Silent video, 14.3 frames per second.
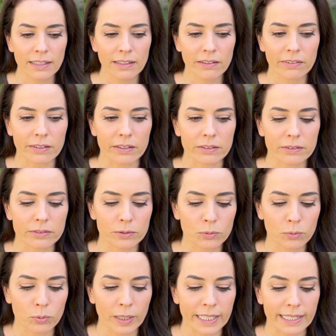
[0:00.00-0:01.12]
So
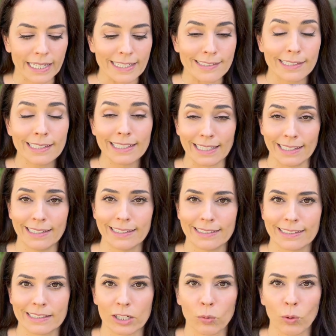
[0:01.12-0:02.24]
when I did it, there